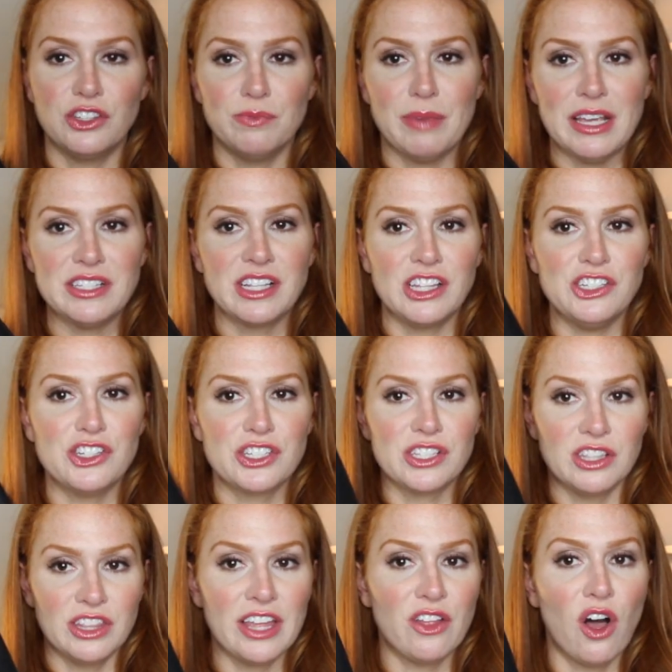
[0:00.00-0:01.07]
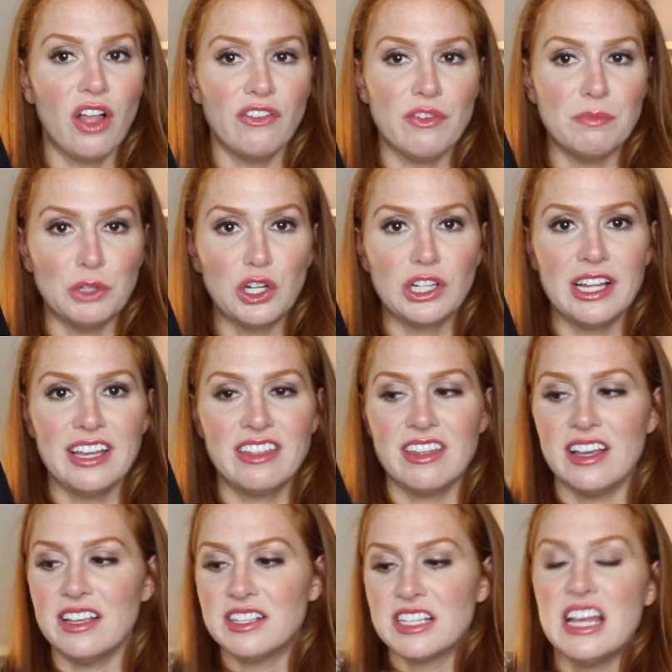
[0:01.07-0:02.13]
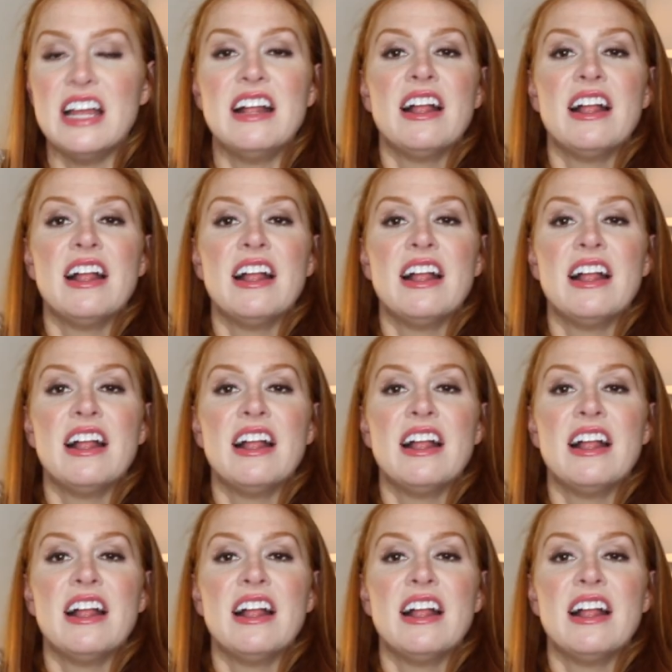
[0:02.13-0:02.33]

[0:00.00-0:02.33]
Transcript: basically just let all of them look like this.